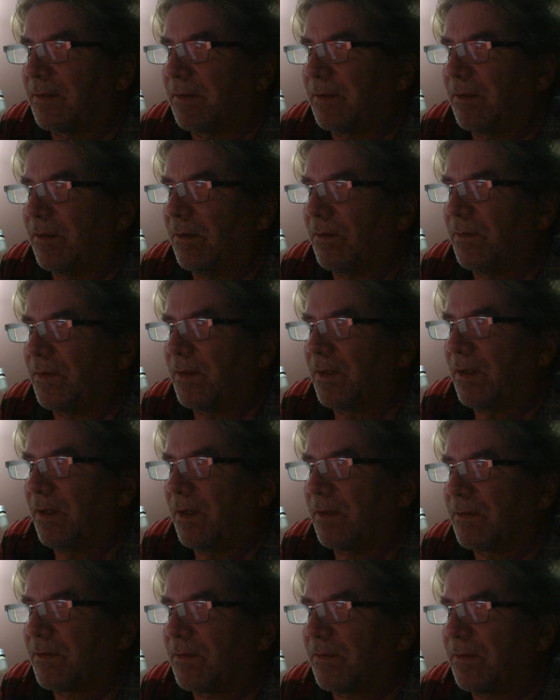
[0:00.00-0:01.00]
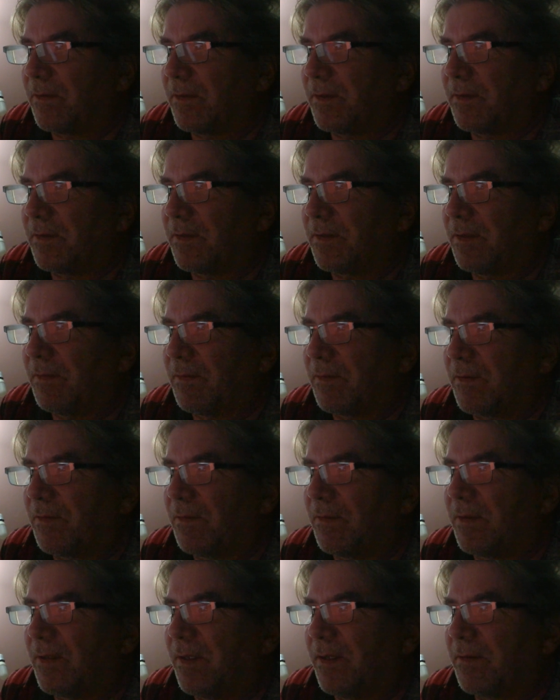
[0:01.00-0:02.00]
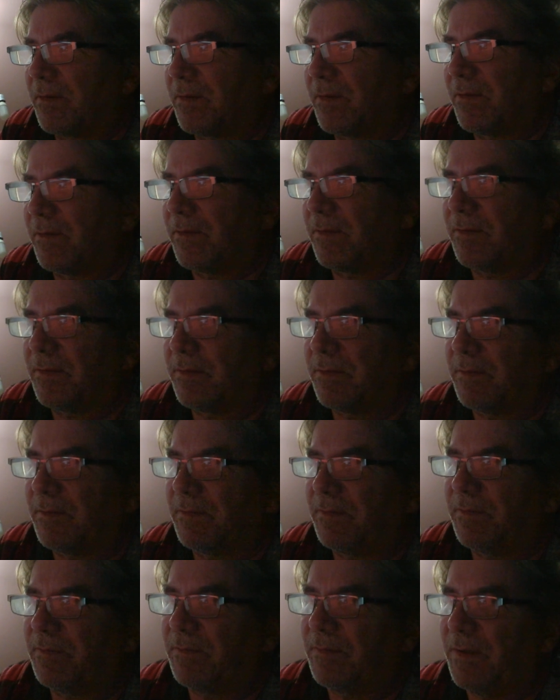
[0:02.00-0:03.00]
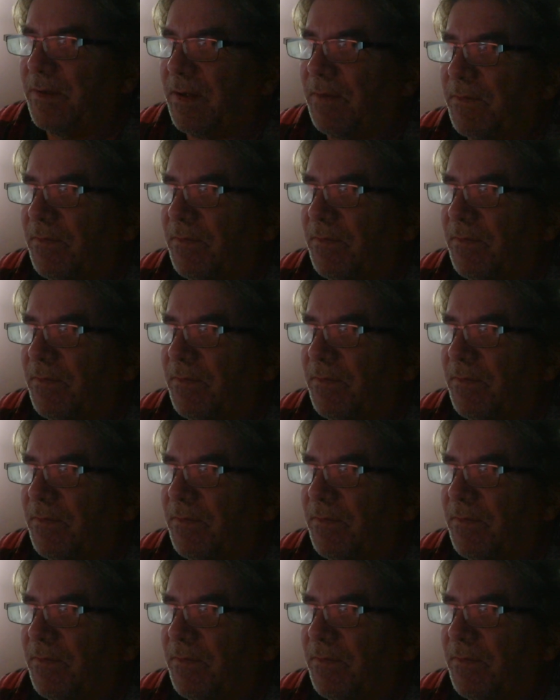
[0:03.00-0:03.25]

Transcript: load the console and see what's going on. So we'll have to